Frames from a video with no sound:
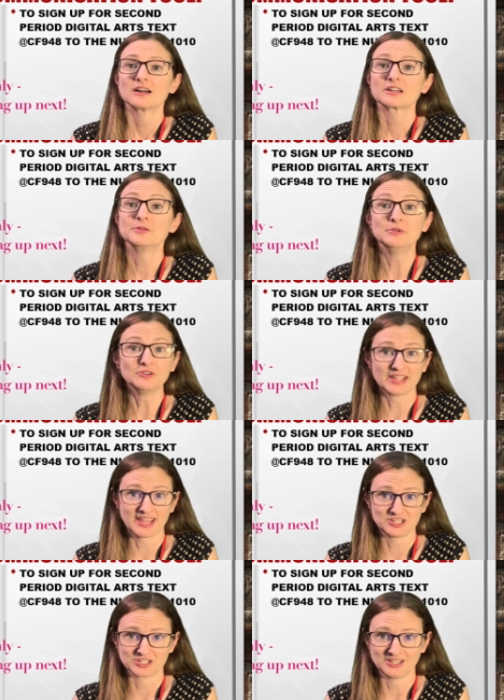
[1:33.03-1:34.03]

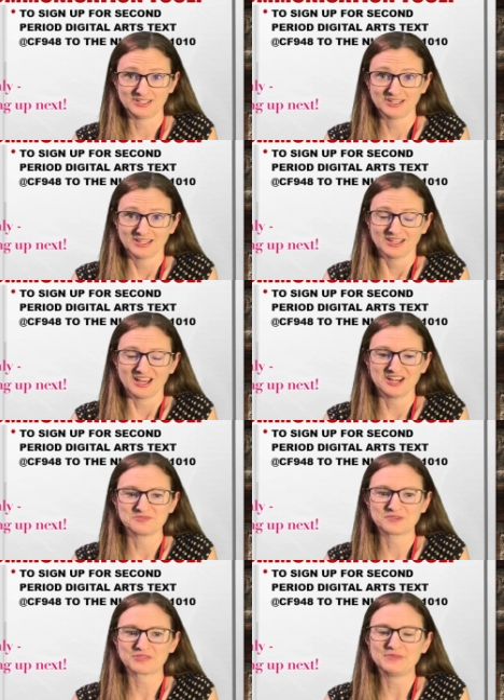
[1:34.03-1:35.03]
Communication
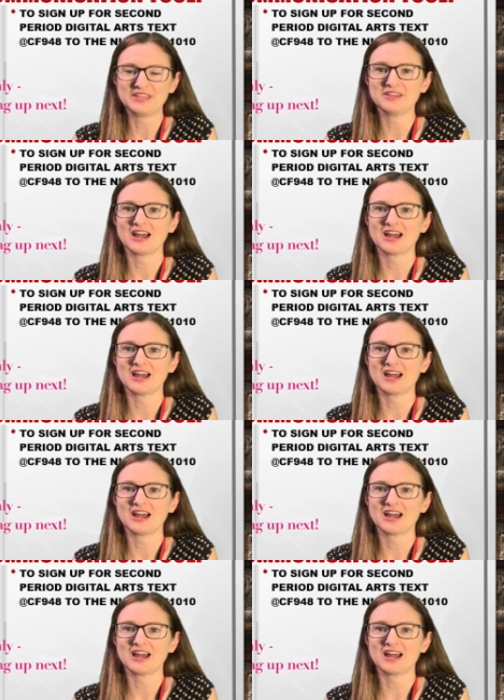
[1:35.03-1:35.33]
with me.